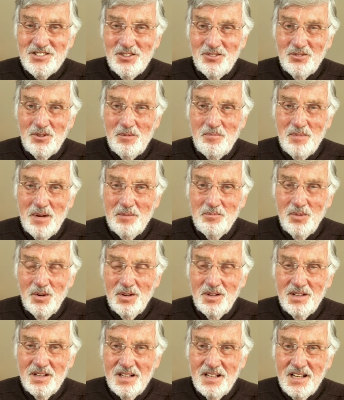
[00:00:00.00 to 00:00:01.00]
to
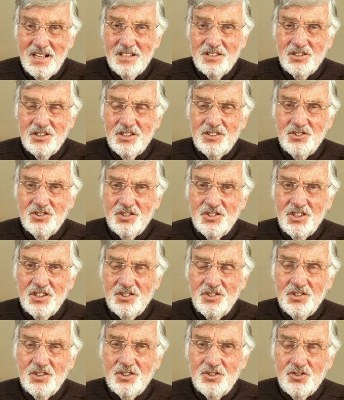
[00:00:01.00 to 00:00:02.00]
remember just
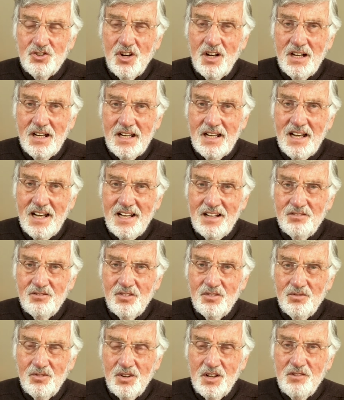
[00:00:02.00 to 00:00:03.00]
just to try
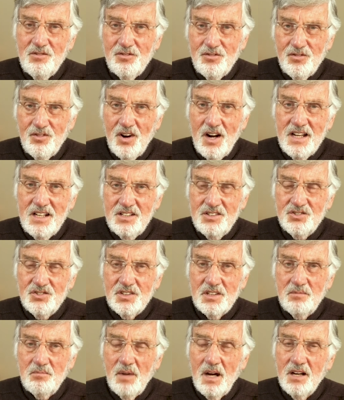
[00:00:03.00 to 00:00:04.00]
and
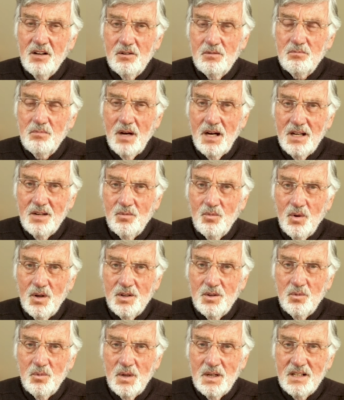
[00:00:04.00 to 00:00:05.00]
rephrase in my own mind what
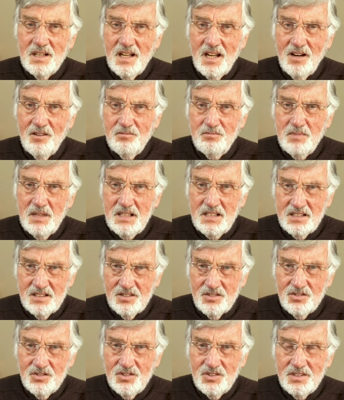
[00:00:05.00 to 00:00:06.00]
the word love
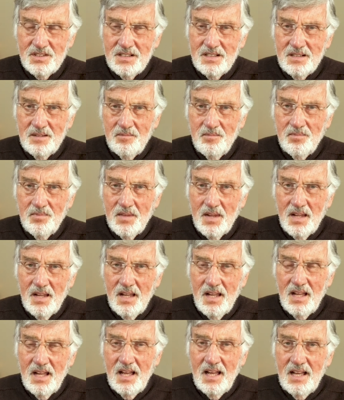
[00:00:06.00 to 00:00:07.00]
means.
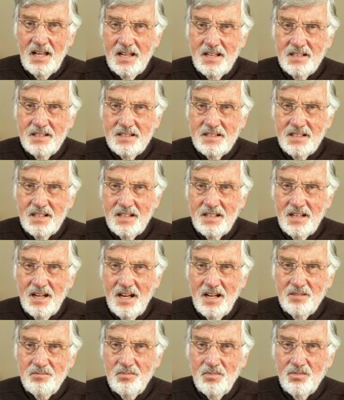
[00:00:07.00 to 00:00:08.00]
And uh,
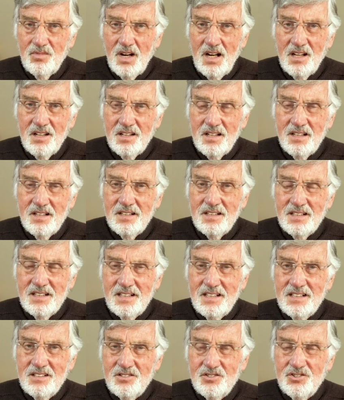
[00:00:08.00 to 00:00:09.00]
I'm rather
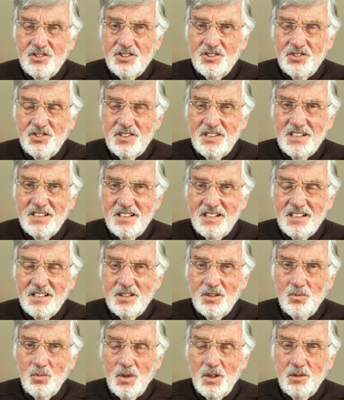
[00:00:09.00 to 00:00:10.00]
interested in
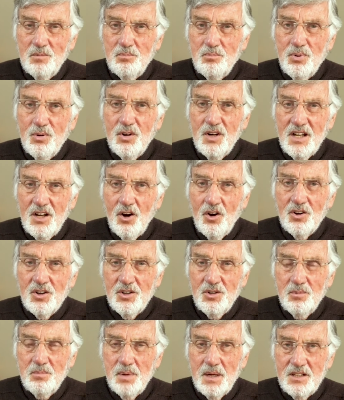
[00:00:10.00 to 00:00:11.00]
the word
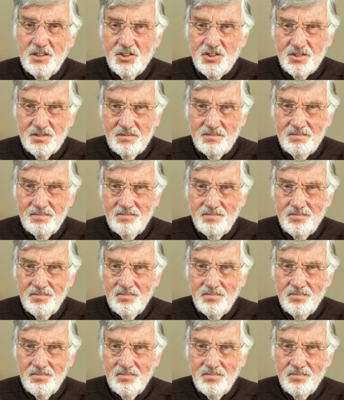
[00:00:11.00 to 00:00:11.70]
preoccupation